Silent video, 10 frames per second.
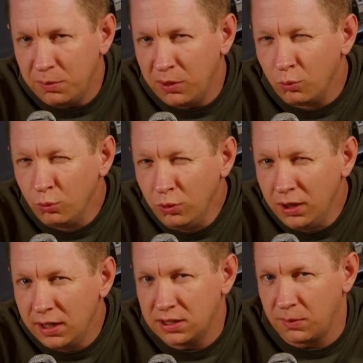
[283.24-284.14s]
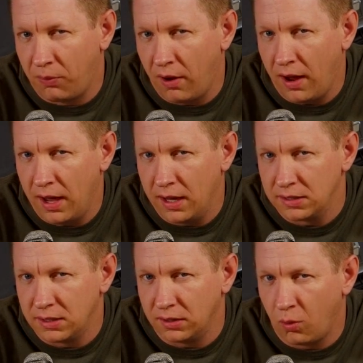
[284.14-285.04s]
you'd be really
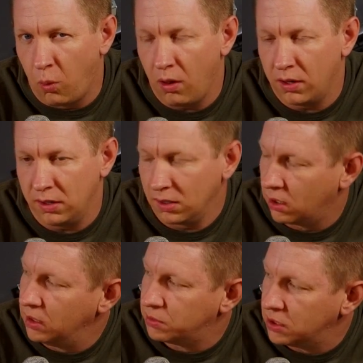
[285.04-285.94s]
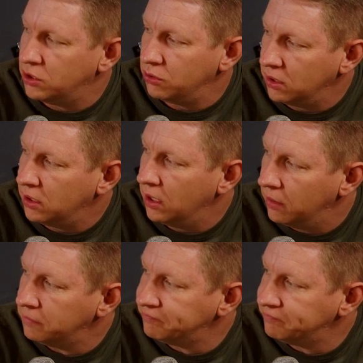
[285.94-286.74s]
surprised at the quality of the clips that you can get.